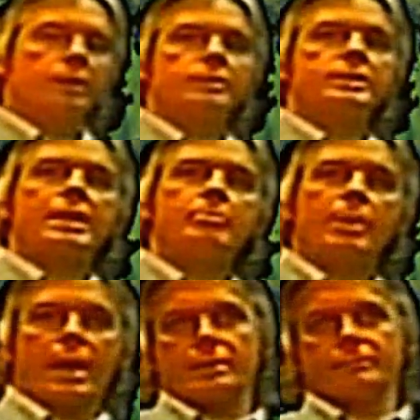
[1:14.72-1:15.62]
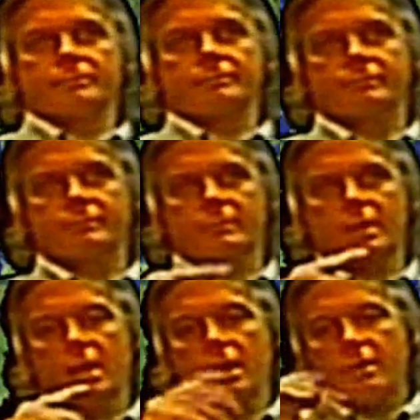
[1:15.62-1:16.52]
as APEC.
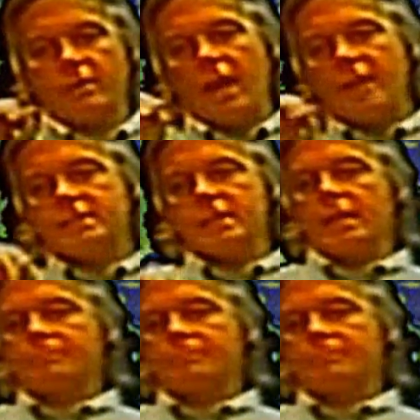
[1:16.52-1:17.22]
The idea